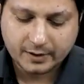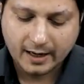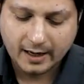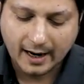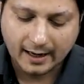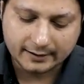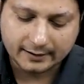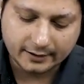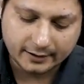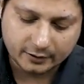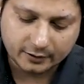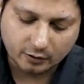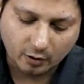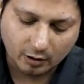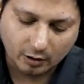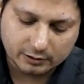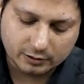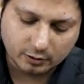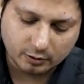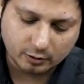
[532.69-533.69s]
and it is
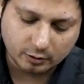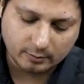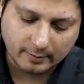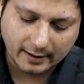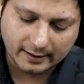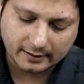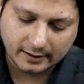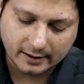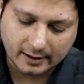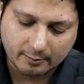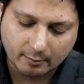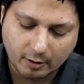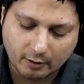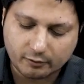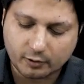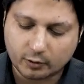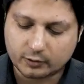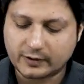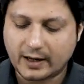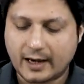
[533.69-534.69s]
also known by the name of
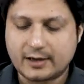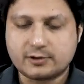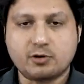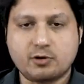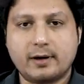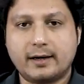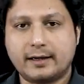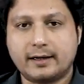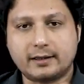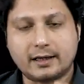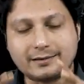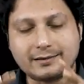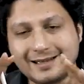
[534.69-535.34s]
luxatio erecta.